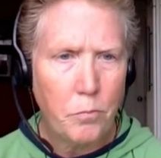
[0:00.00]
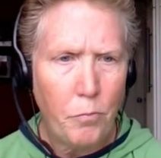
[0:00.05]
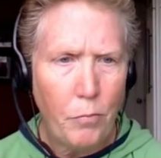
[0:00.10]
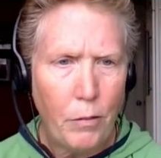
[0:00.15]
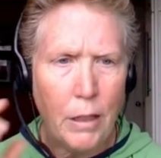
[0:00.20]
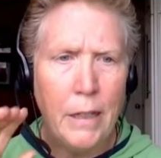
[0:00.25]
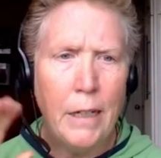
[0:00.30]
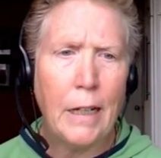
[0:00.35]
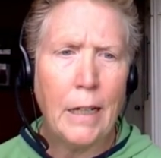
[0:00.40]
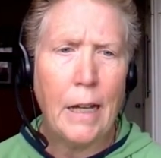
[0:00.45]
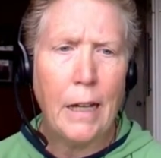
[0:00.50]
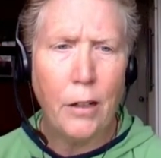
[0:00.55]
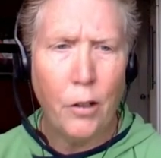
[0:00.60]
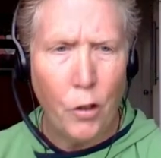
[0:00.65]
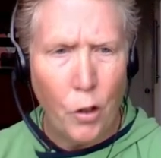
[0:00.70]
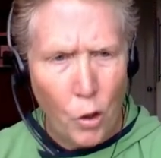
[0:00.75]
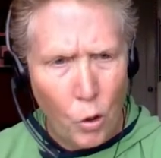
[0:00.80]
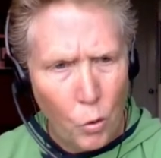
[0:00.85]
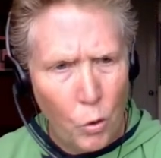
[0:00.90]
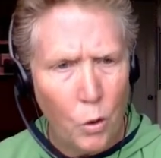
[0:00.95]
And I kind of
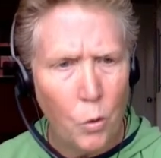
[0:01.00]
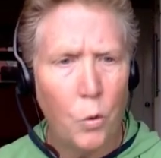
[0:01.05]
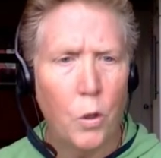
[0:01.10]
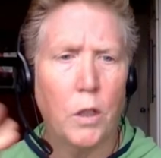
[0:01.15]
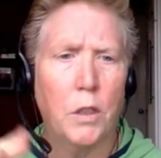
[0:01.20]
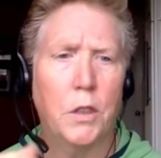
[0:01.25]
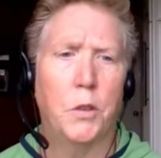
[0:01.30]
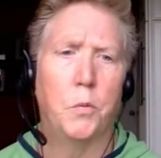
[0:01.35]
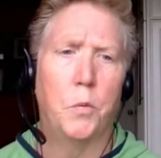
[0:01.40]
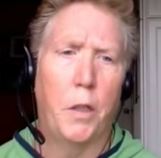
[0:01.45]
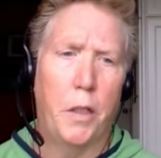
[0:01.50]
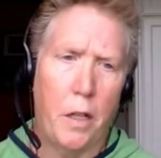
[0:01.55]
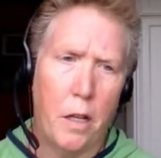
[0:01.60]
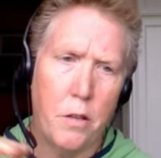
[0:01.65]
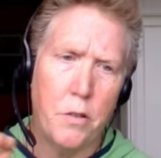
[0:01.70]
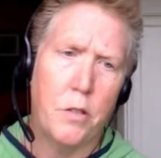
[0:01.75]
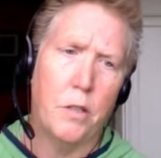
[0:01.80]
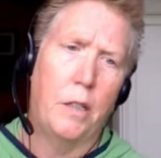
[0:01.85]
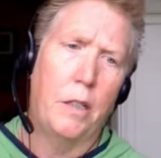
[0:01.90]
know what works and what doesn't,